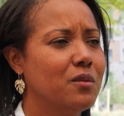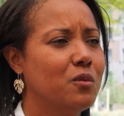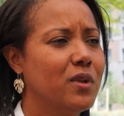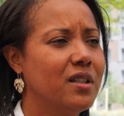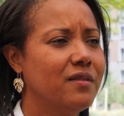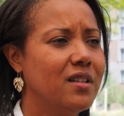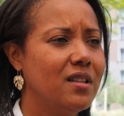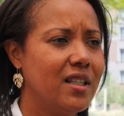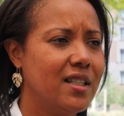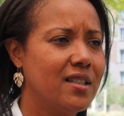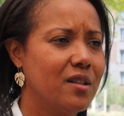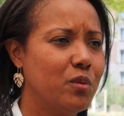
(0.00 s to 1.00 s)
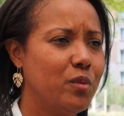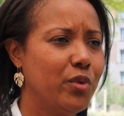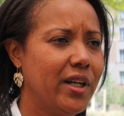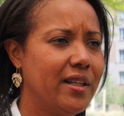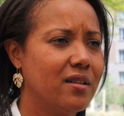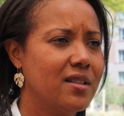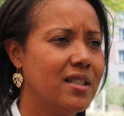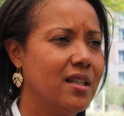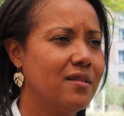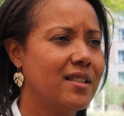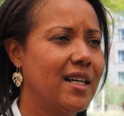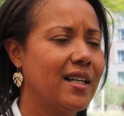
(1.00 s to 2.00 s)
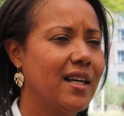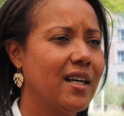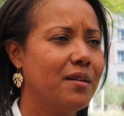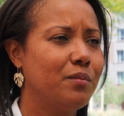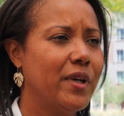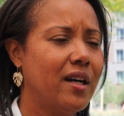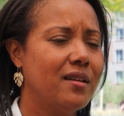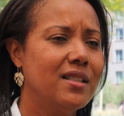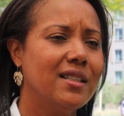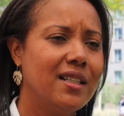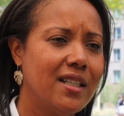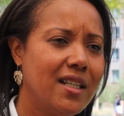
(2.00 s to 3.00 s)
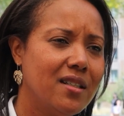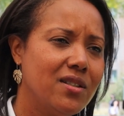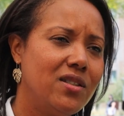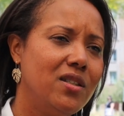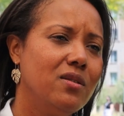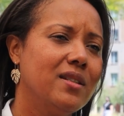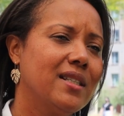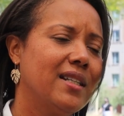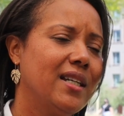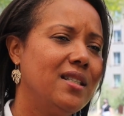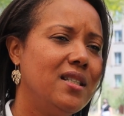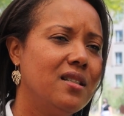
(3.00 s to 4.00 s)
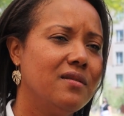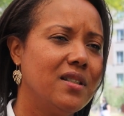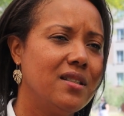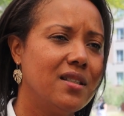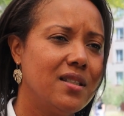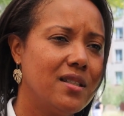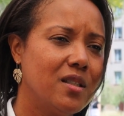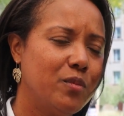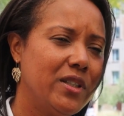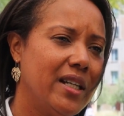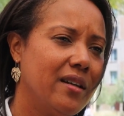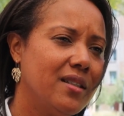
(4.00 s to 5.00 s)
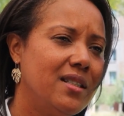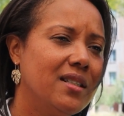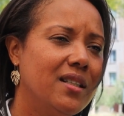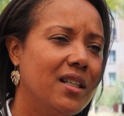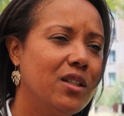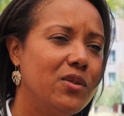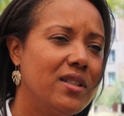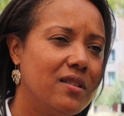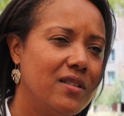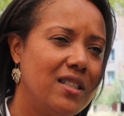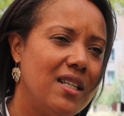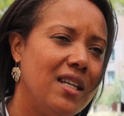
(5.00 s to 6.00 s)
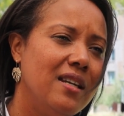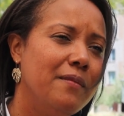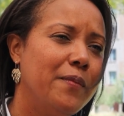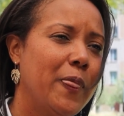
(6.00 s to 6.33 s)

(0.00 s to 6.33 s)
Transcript: one of the things that we pride ourselves at Barrett and at ASU is that idea of interdisciplinarity and inclusivity.